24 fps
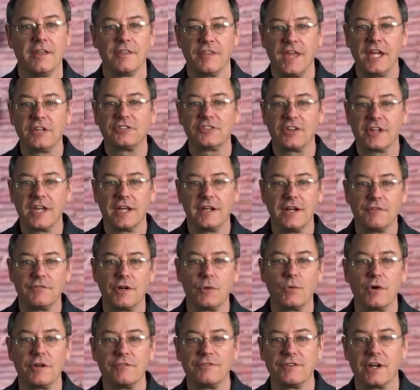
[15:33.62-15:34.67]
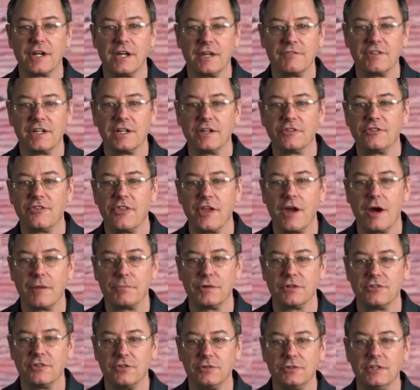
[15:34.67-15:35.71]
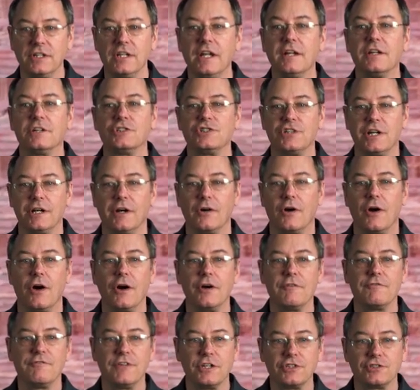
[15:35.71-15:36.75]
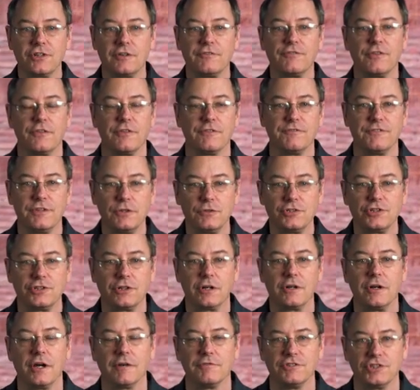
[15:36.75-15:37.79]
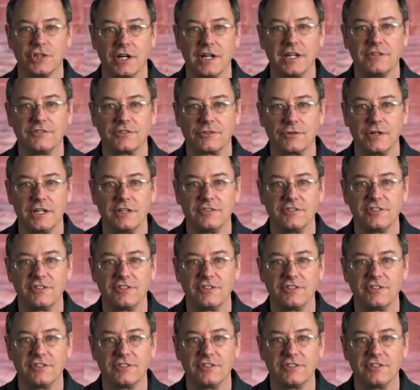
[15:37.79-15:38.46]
Thanks again, everyone, for giving us the opportunity to share our vision for the future of giant screen